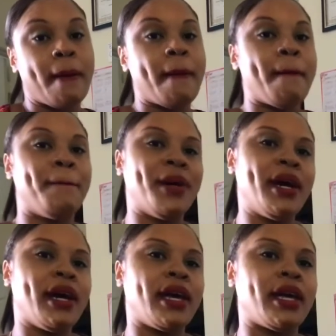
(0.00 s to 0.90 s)

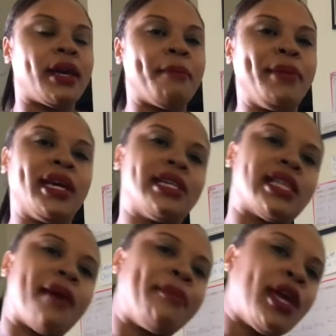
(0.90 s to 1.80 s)
But because
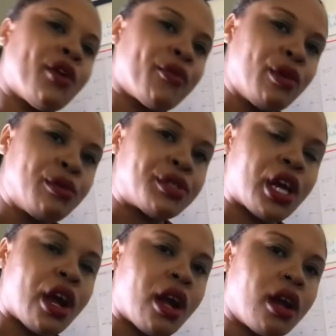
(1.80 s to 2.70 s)
I'm being rude to
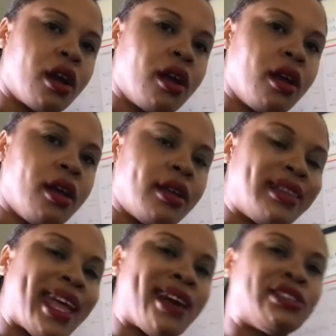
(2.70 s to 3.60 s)
her,
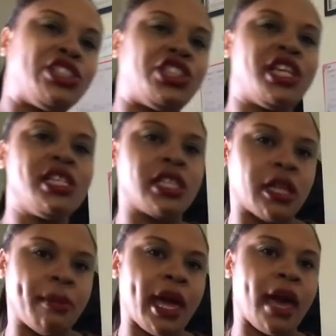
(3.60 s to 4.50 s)
now she's in a
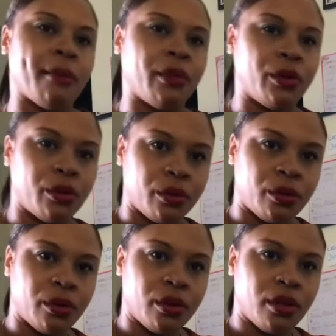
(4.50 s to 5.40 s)
bad mood.
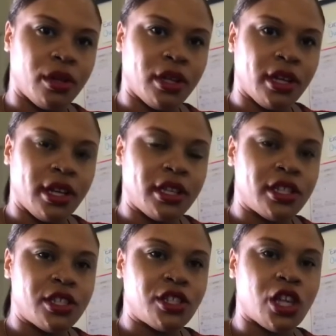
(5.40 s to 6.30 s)

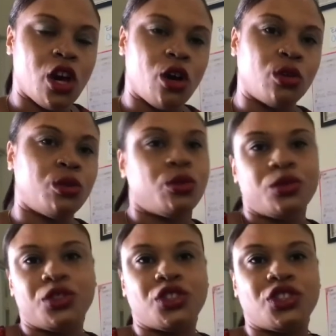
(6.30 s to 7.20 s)
So
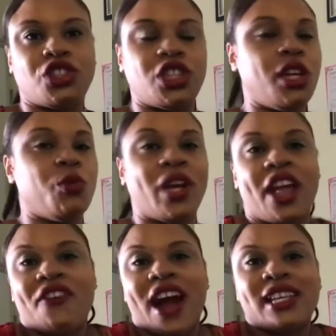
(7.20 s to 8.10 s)

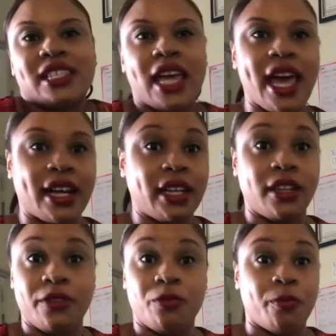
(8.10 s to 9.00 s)
whatever I said could
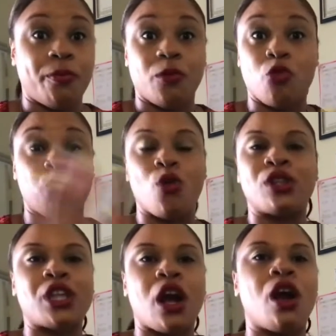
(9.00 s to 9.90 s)
have ruined
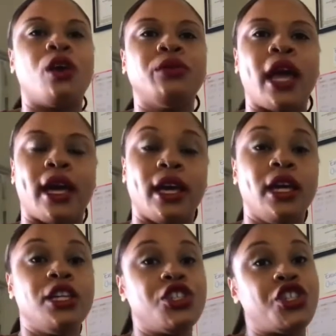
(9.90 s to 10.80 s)
her whole day.
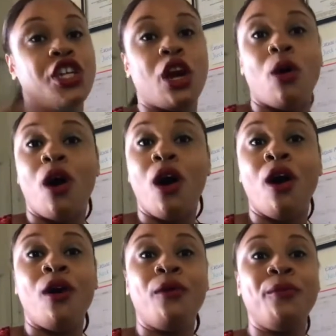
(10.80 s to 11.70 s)
She go
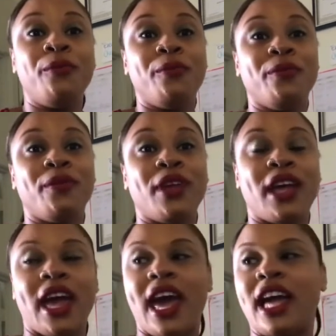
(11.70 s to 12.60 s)
home
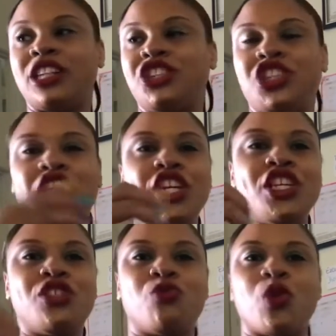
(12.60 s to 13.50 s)
and
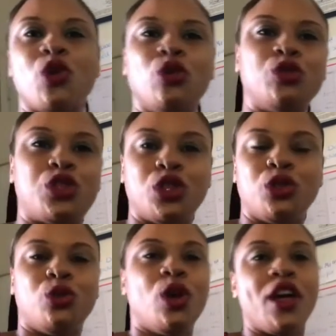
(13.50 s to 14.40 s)
she's rude
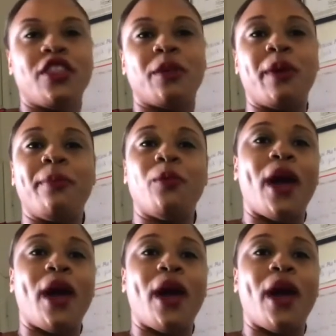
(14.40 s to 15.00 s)
to the people at